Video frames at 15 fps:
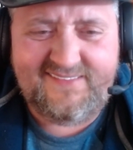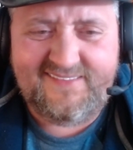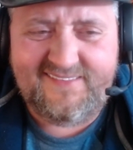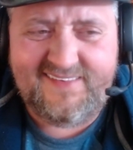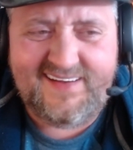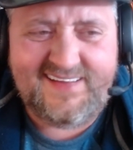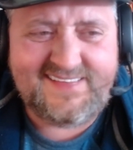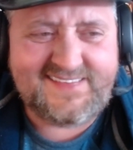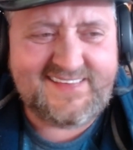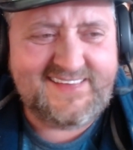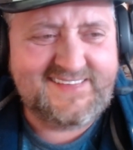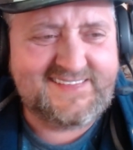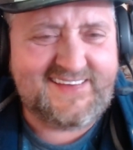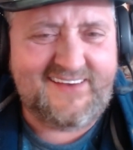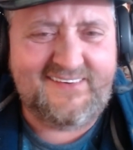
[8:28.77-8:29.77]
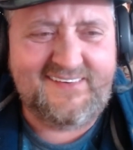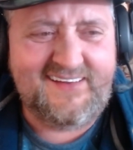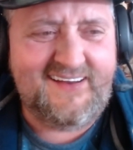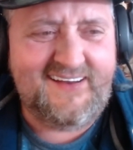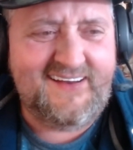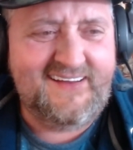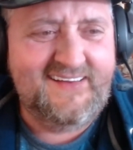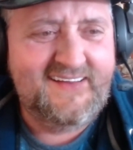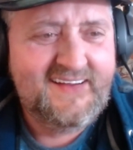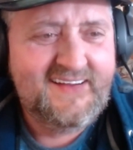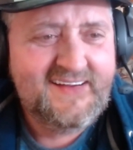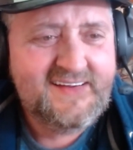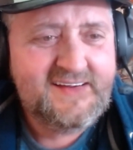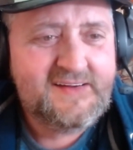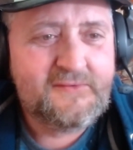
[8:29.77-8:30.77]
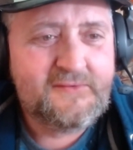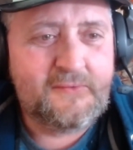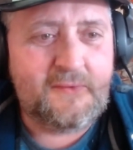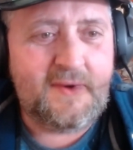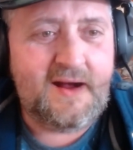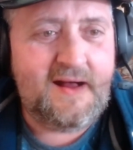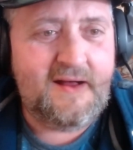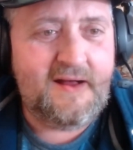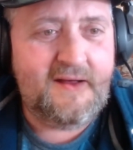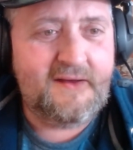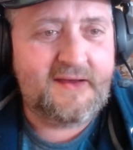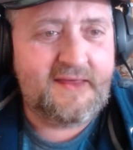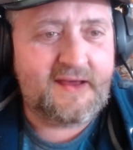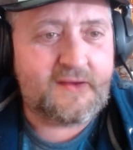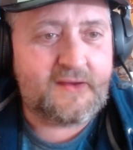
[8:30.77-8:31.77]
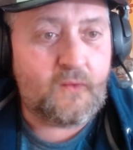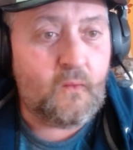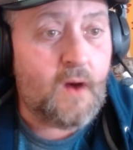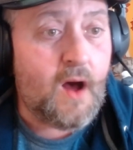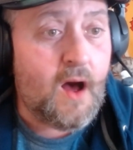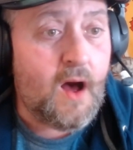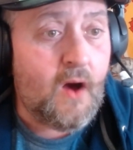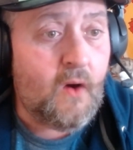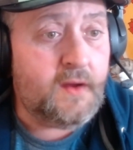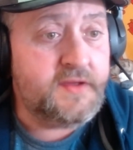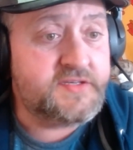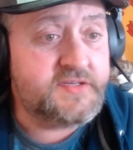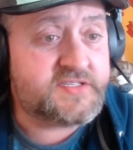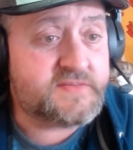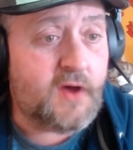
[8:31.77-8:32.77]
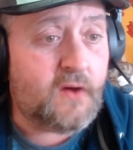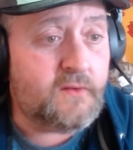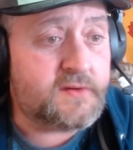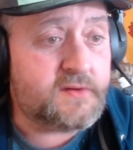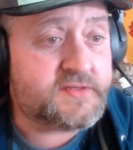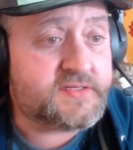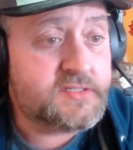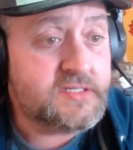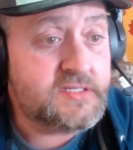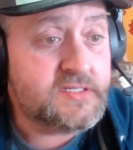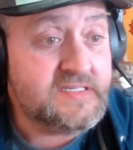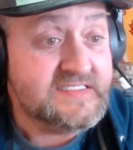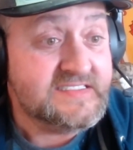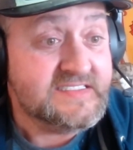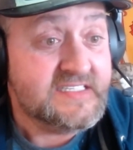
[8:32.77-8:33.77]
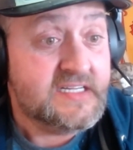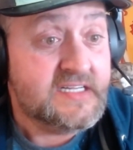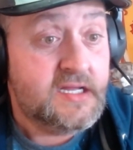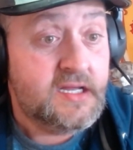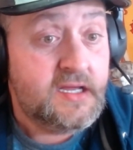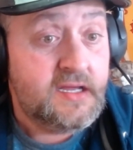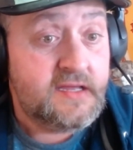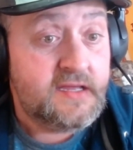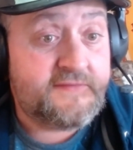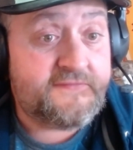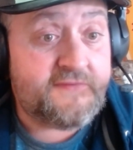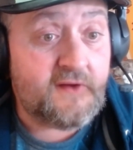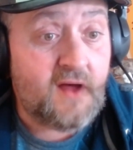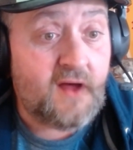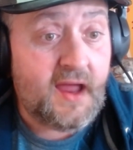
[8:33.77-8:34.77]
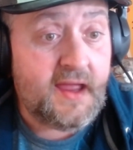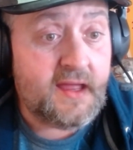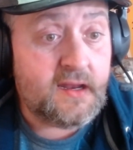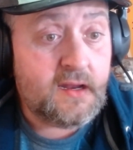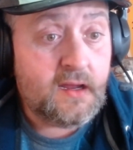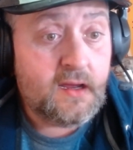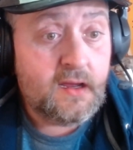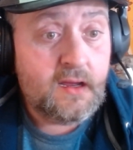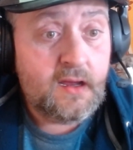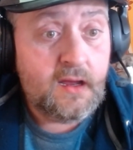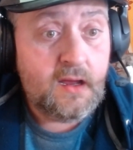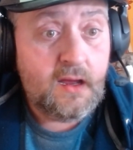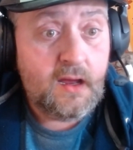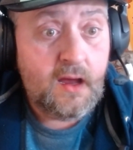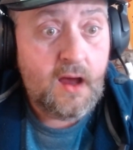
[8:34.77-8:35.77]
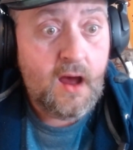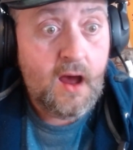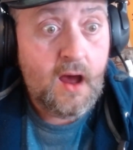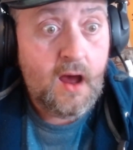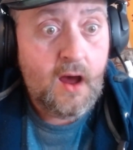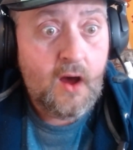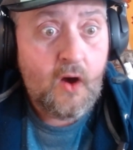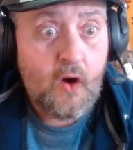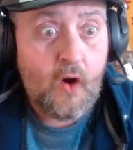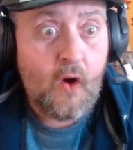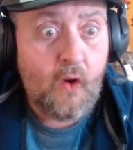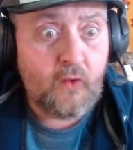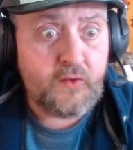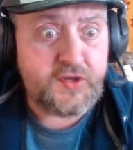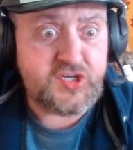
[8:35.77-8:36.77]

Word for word: what is going on? Wow, look at that. Holy smokes! It's flying! Holy